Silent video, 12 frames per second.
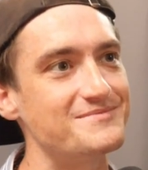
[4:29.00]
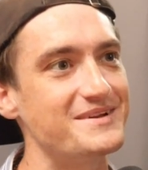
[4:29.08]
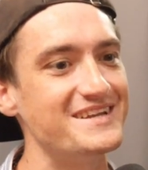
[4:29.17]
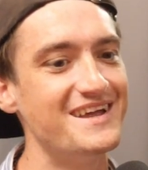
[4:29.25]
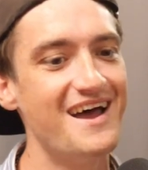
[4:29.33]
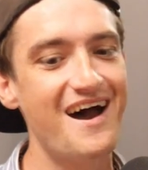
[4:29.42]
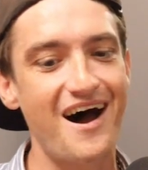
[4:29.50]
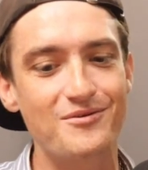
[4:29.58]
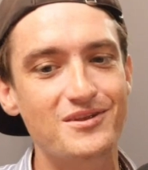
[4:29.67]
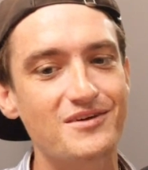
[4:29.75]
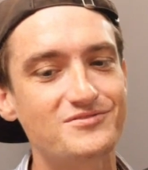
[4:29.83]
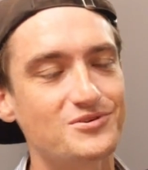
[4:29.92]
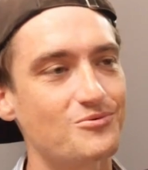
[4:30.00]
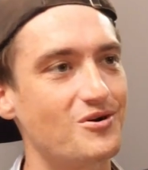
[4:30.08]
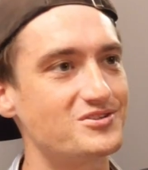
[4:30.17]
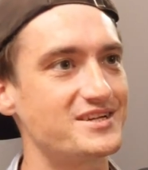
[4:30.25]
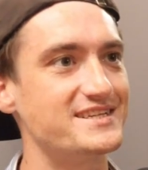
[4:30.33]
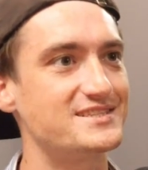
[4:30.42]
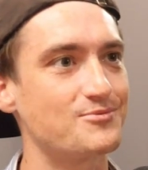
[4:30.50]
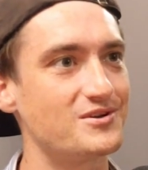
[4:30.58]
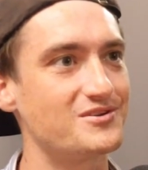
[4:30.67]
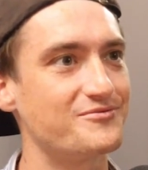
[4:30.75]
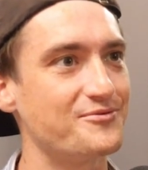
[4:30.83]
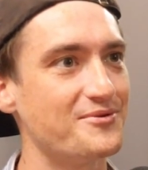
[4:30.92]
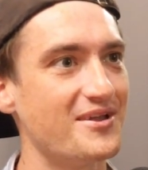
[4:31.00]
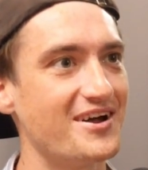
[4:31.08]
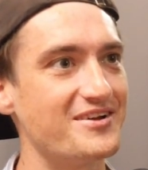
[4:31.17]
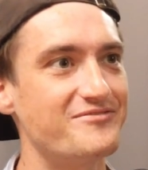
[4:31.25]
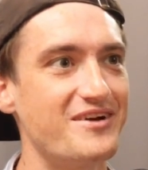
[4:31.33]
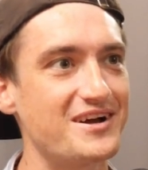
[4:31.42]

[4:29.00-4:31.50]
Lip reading: I mean, I would love to watch It's a Wonderful Life at